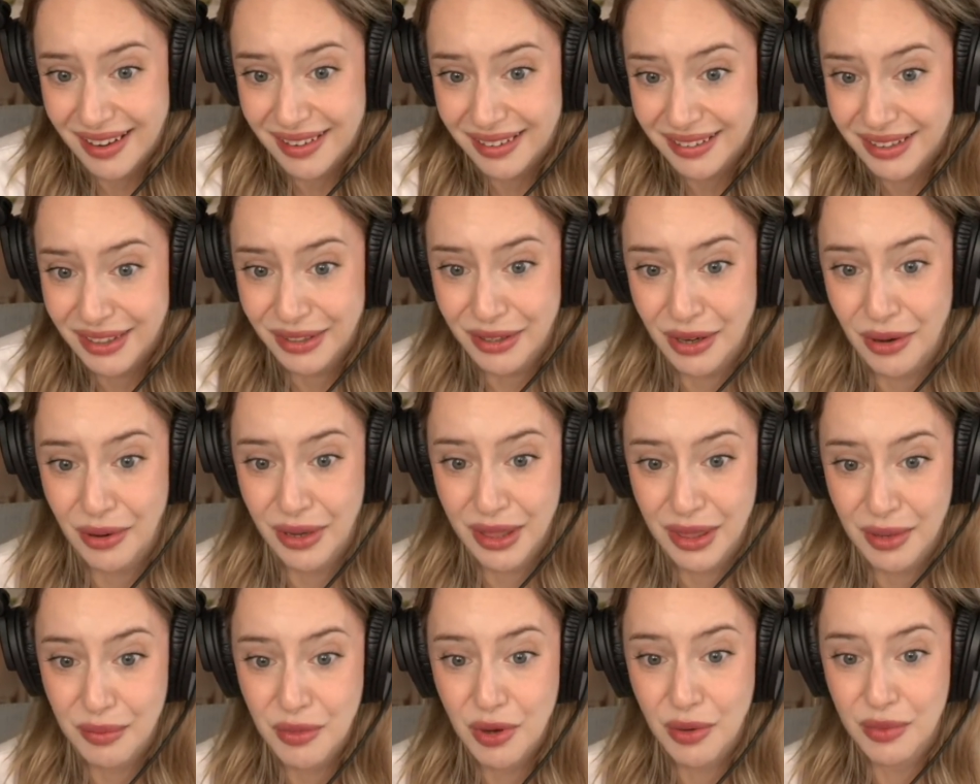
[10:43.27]

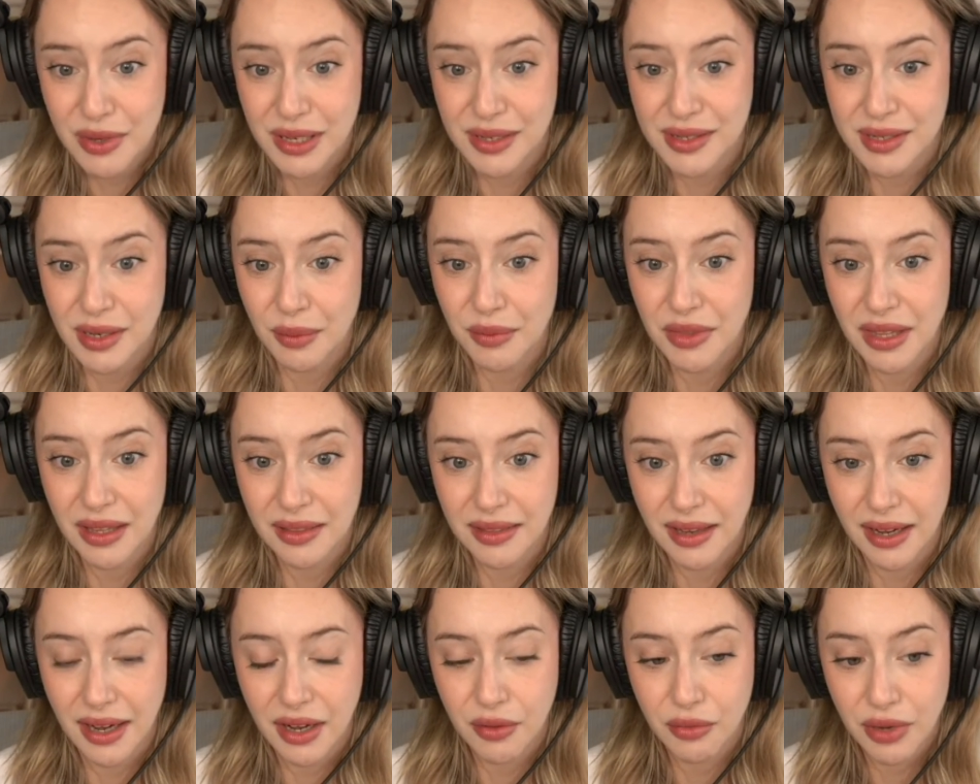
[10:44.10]
In the movie, it's something
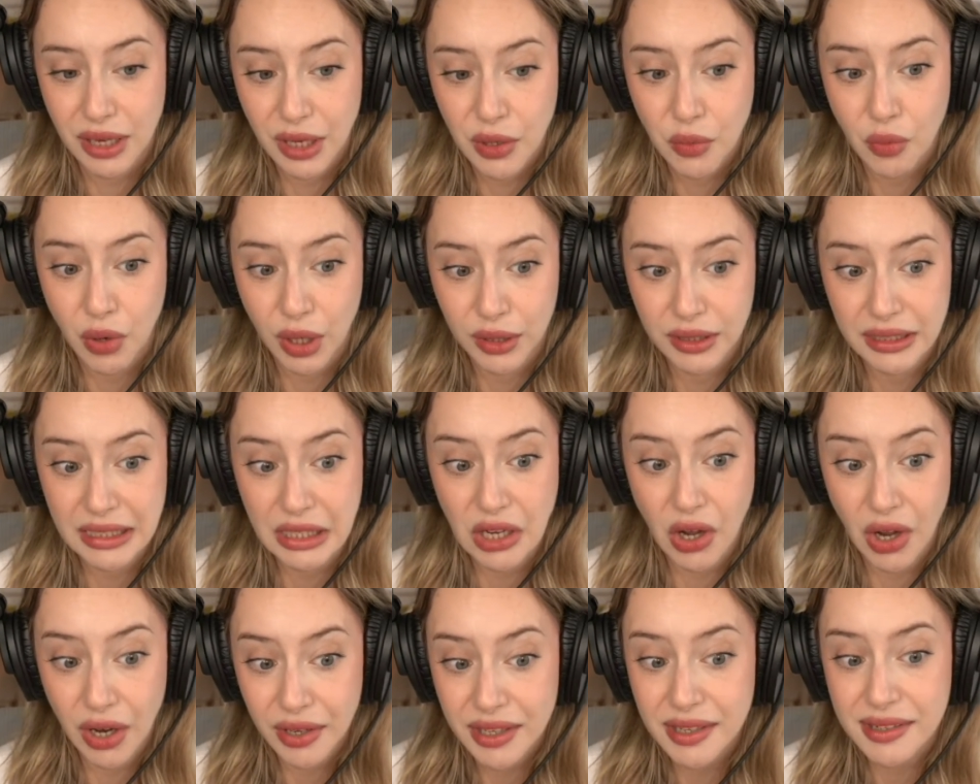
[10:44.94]
that I really want the
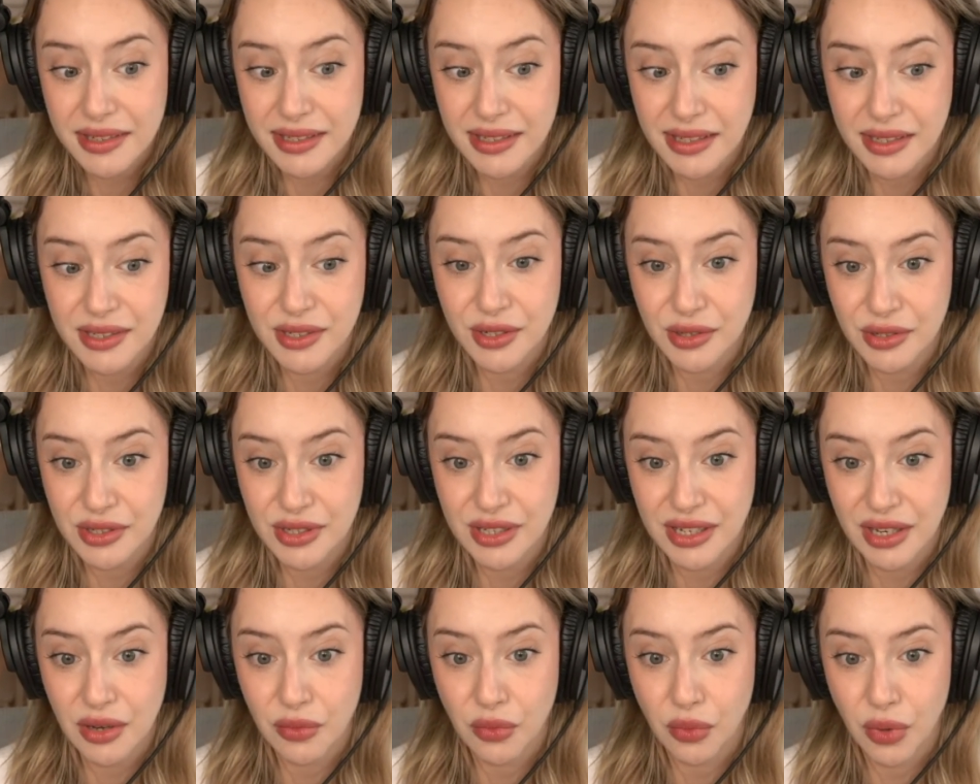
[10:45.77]
audiences to
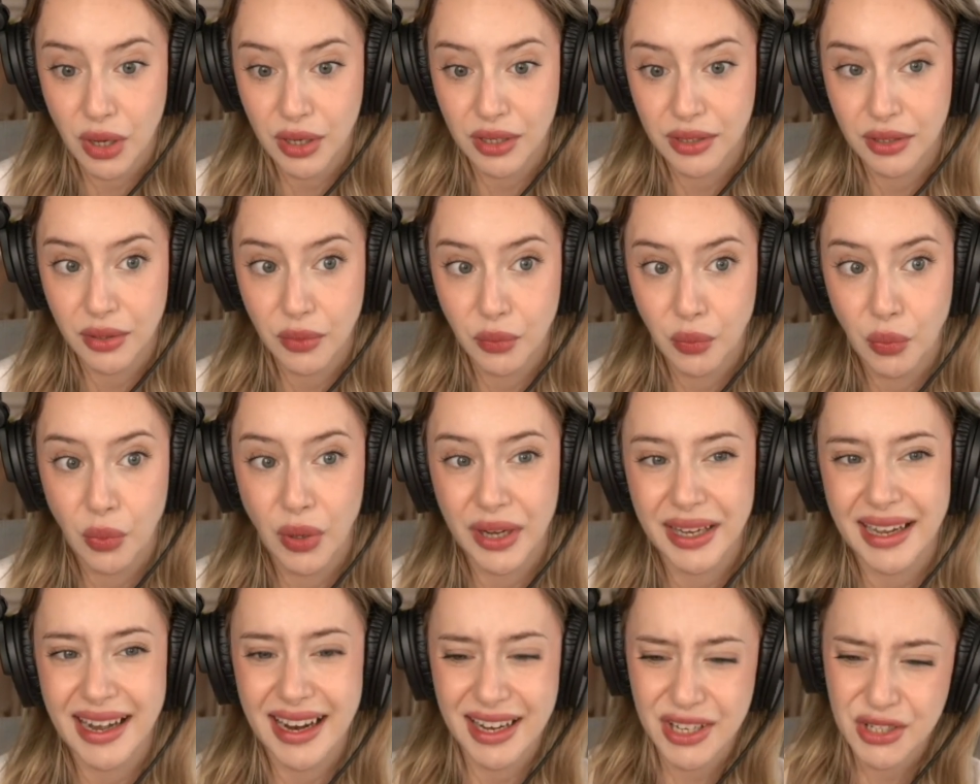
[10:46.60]
see what
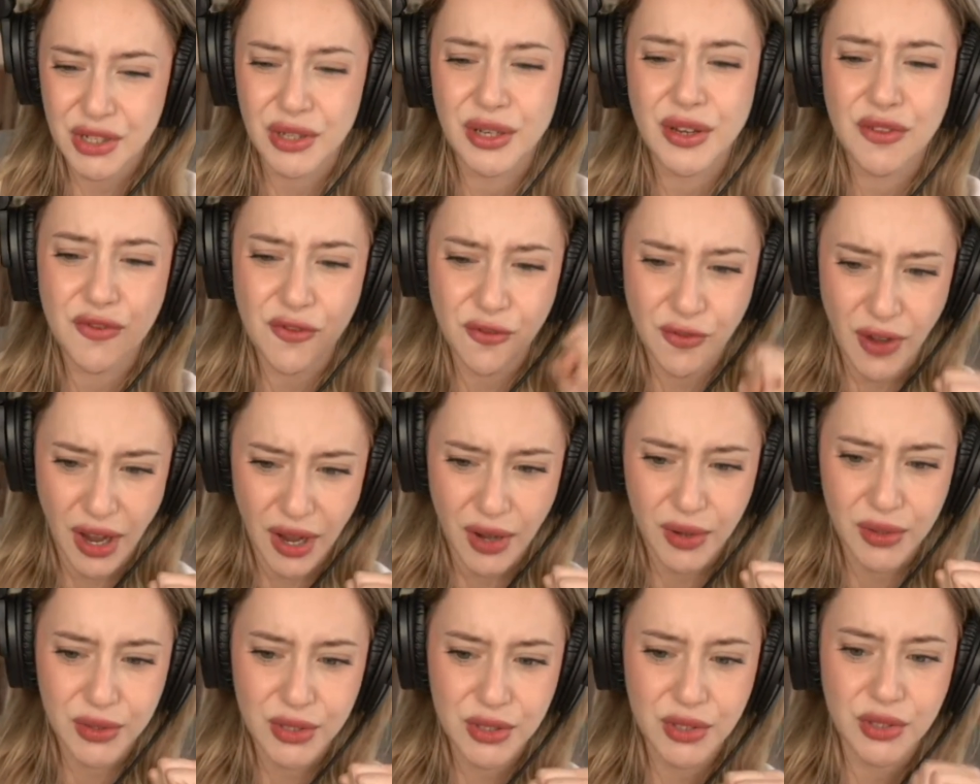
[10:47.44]
it actually
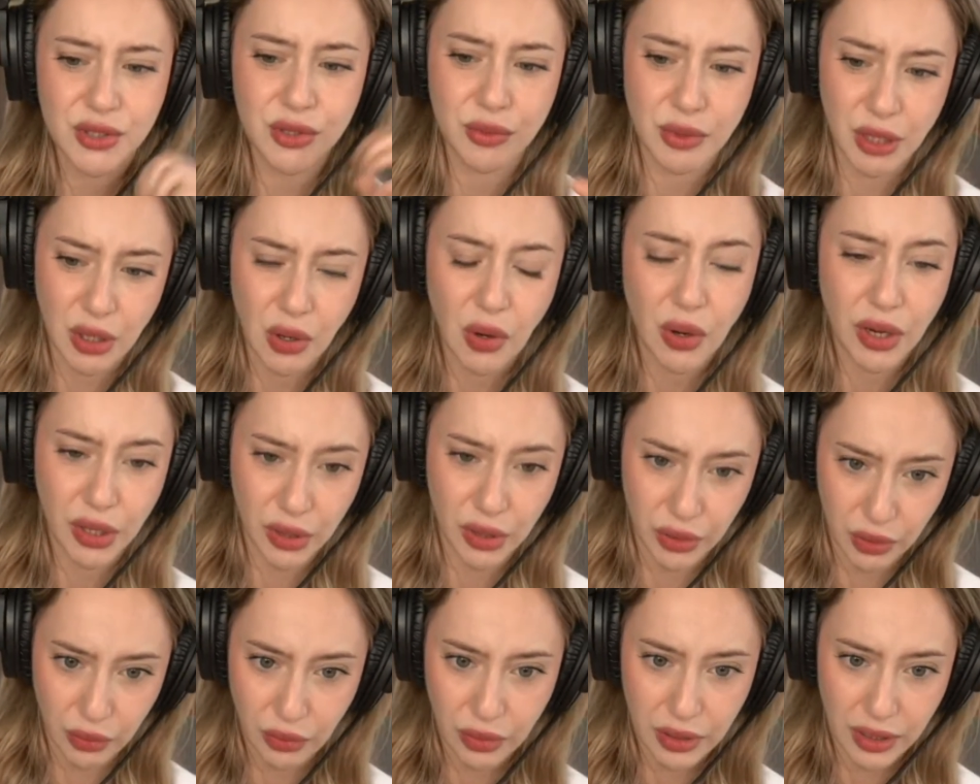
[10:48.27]
felt to be going
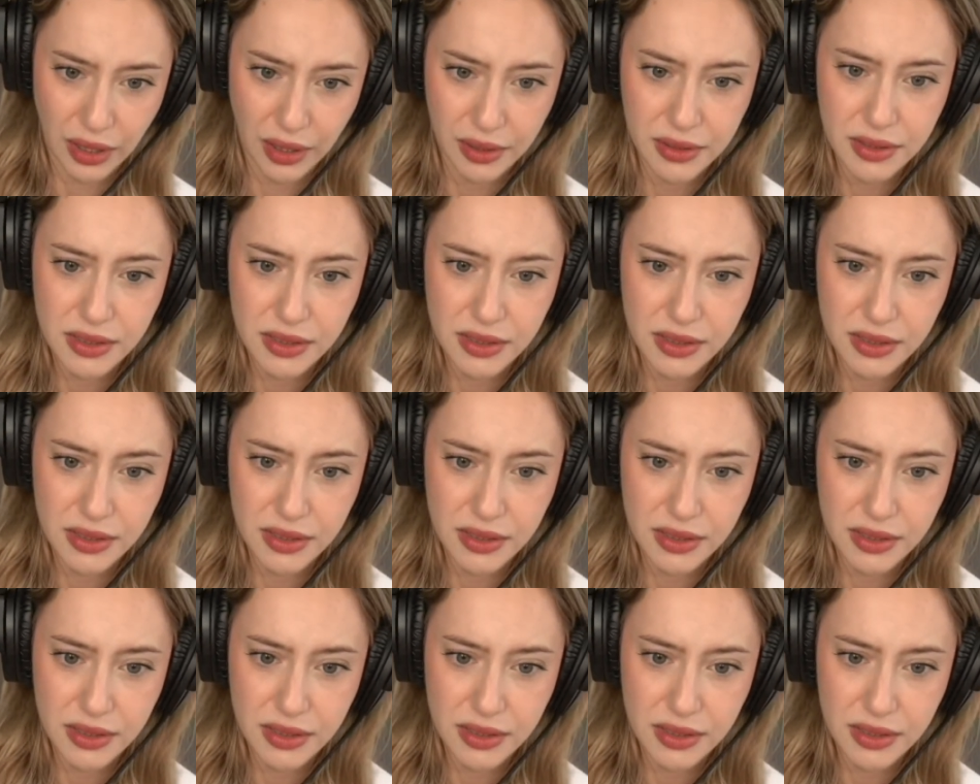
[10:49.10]
through that.